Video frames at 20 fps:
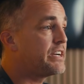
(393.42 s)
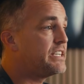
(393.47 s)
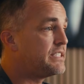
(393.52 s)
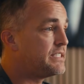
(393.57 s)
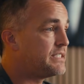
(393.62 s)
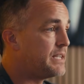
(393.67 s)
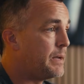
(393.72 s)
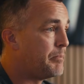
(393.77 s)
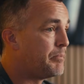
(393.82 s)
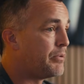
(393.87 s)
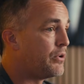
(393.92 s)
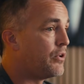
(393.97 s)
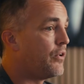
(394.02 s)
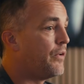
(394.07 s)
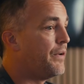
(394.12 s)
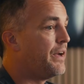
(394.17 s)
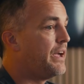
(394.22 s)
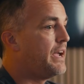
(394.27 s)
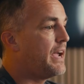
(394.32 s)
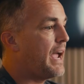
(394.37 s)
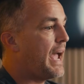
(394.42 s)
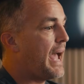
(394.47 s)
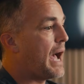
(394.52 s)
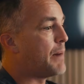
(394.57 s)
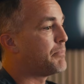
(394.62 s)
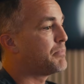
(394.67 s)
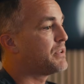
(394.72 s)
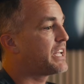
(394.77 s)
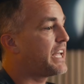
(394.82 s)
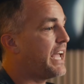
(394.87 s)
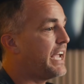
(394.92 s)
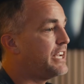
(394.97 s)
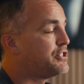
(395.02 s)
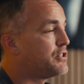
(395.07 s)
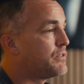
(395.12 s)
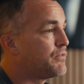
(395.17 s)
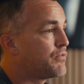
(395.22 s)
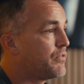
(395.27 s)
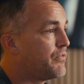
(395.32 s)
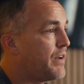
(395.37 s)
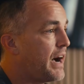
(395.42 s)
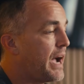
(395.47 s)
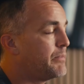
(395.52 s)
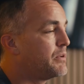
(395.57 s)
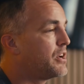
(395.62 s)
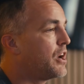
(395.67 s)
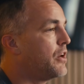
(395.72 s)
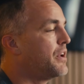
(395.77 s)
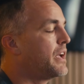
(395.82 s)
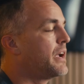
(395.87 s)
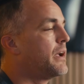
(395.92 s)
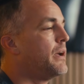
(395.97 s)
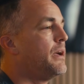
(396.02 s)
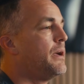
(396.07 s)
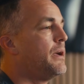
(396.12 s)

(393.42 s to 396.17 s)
simple application for vibe coding.